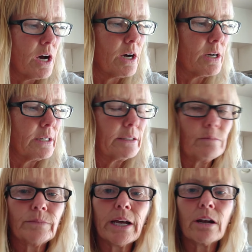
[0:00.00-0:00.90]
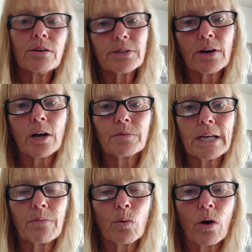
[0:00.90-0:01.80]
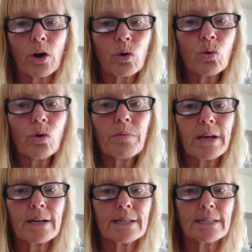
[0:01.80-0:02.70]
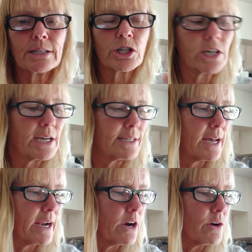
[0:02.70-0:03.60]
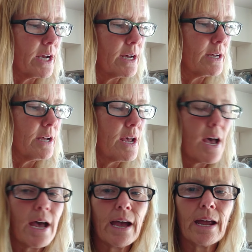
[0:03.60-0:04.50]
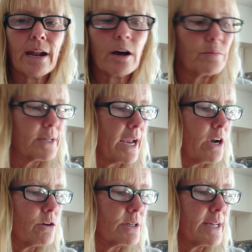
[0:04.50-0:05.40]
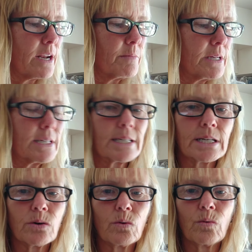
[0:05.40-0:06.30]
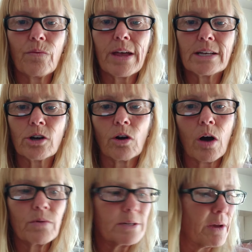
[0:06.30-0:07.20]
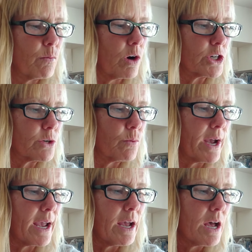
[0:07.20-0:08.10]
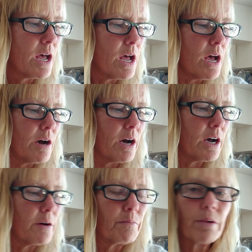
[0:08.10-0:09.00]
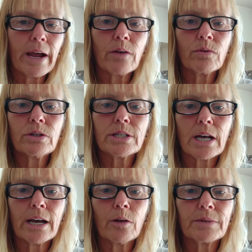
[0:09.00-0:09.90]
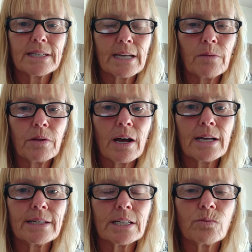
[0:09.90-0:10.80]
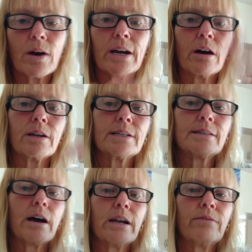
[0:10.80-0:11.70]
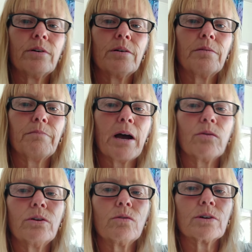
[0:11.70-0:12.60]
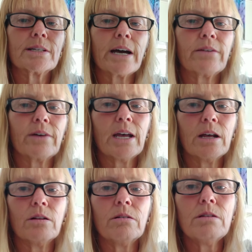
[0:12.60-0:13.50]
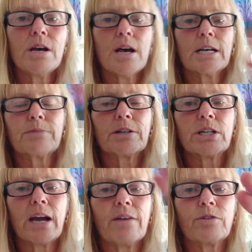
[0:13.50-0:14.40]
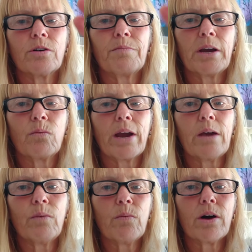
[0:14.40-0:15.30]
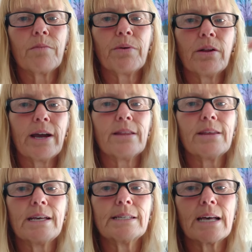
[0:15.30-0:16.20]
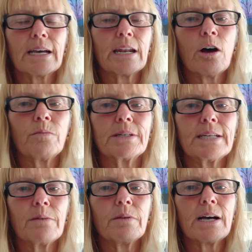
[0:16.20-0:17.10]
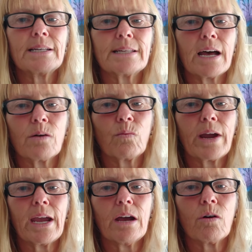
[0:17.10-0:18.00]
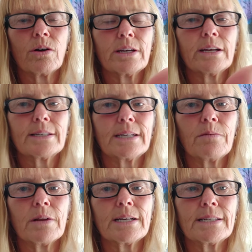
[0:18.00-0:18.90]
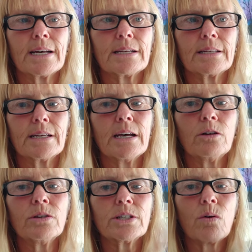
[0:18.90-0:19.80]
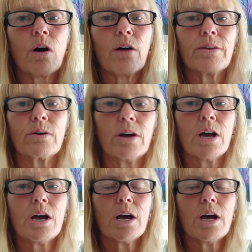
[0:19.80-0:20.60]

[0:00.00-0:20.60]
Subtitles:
And it also helps keep the water cool because it shades that area. It helps anchor sediments so things aren't always being washed away. Plant roots help stabilize. That's why on a side of a mountain or a side of a hill, especially after a big rain. We want to plant things that can help stabilize that rain or stabilize that hill so all the